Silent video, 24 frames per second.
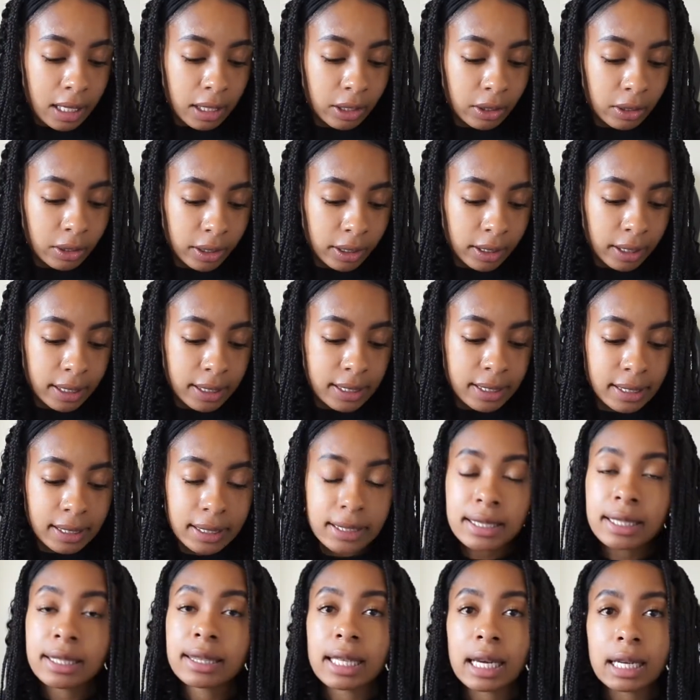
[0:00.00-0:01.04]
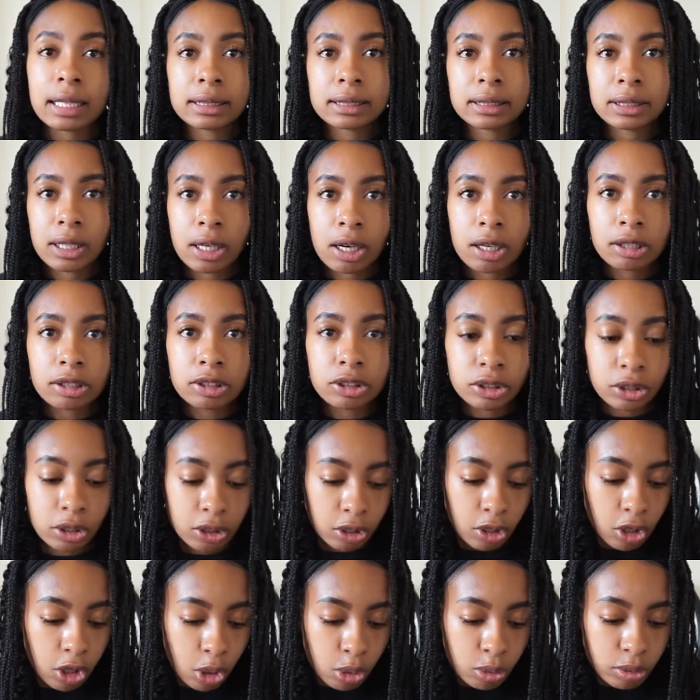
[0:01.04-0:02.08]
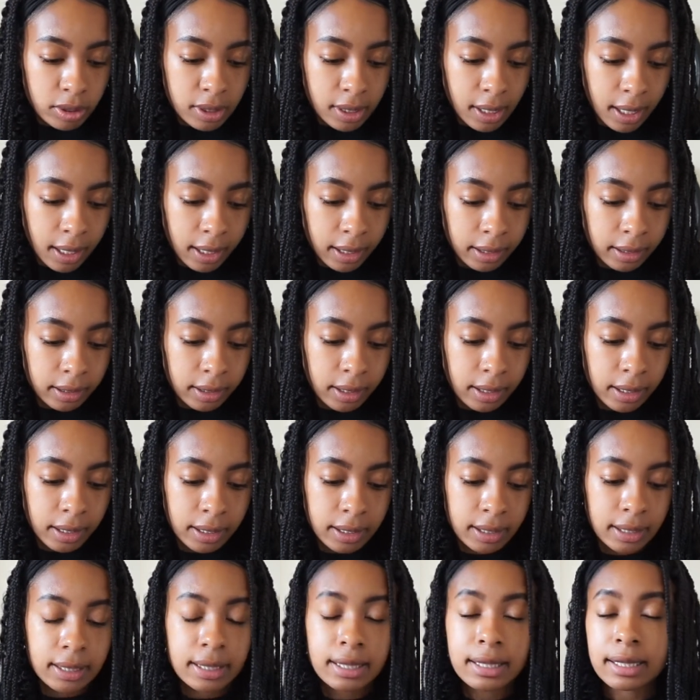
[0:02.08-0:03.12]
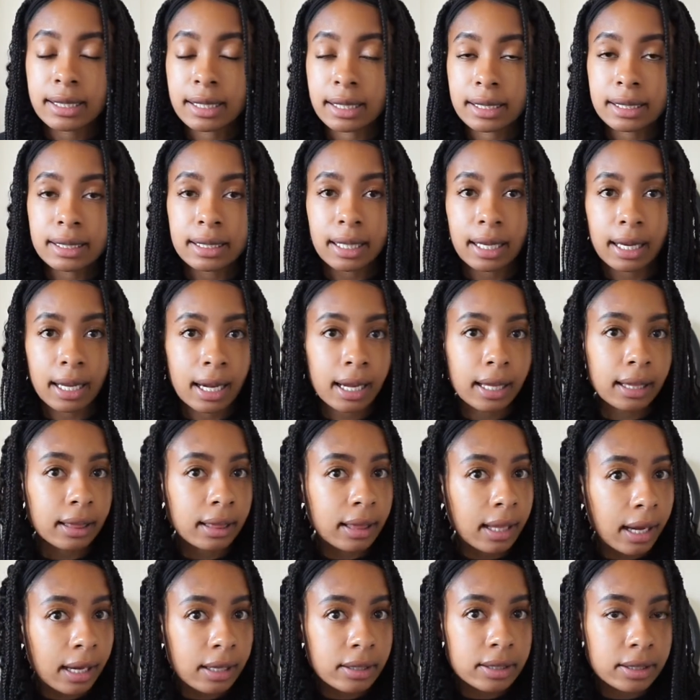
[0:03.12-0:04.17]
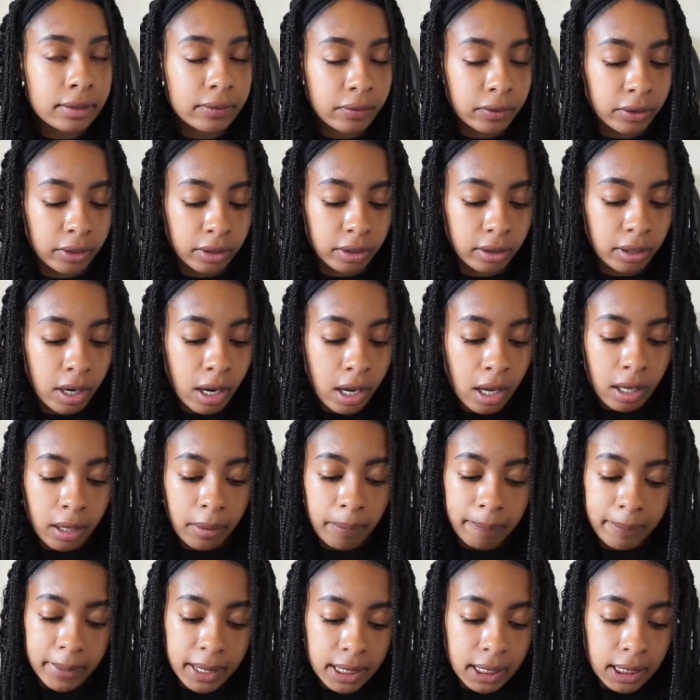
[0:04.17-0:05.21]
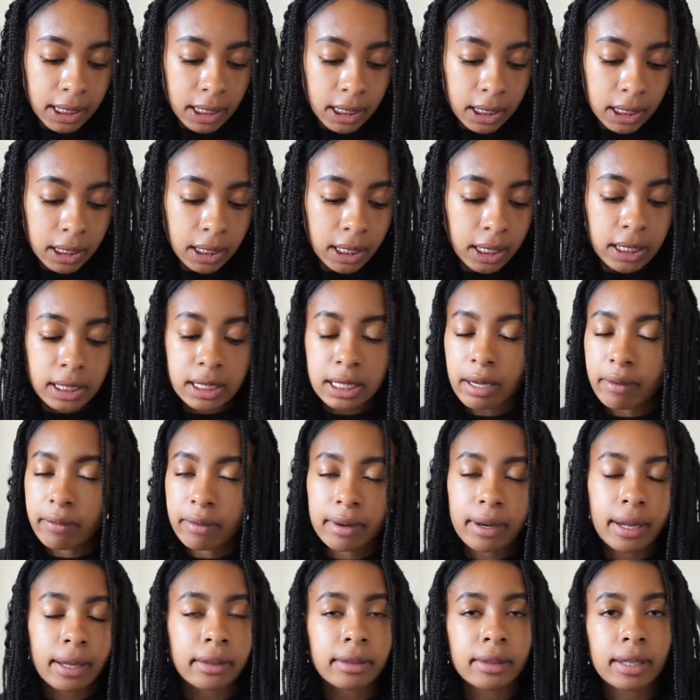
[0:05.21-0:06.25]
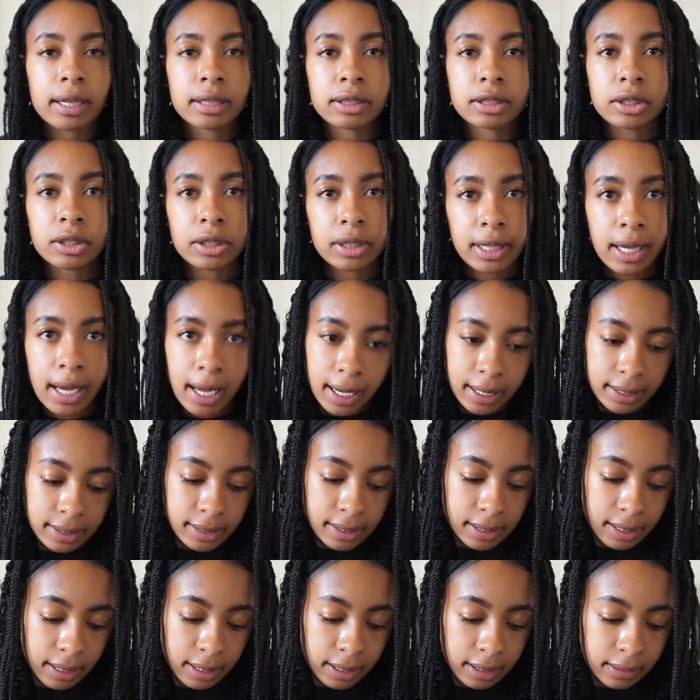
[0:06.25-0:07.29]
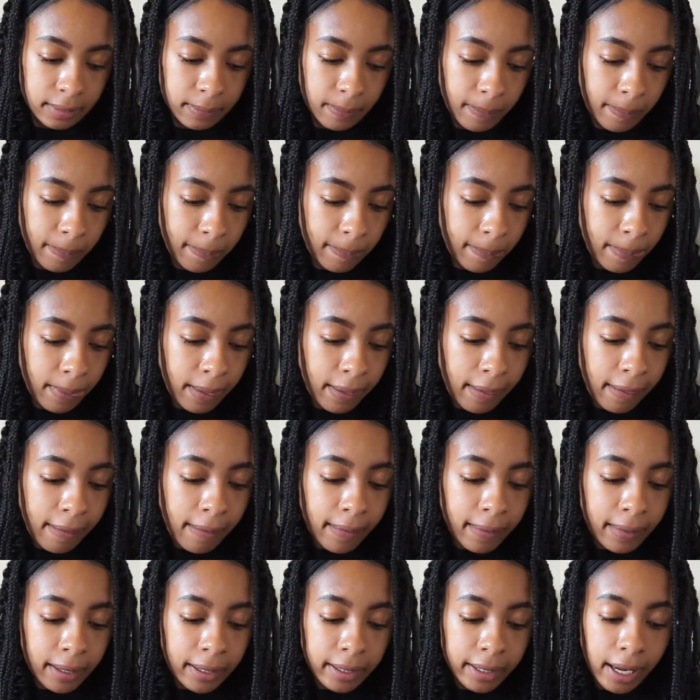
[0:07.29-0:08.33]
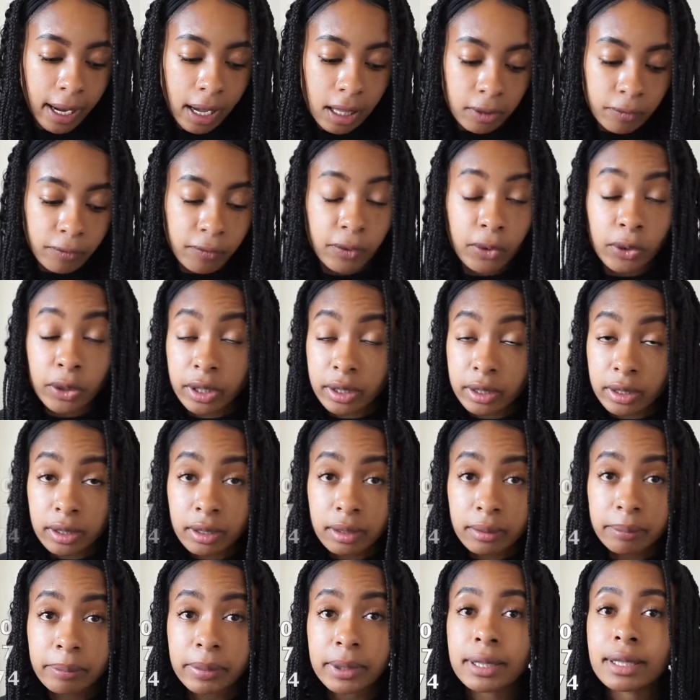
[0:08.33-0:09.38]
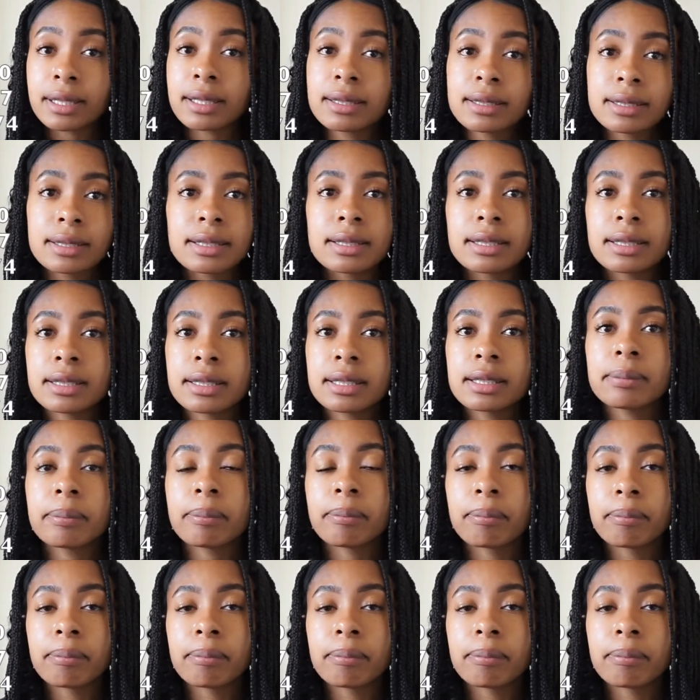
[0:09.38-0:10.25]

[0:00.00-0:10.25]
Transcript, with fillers: you're looking at $60,000 on a low side, $69,000 for median, and $79,000 on the high side. In California, because this is a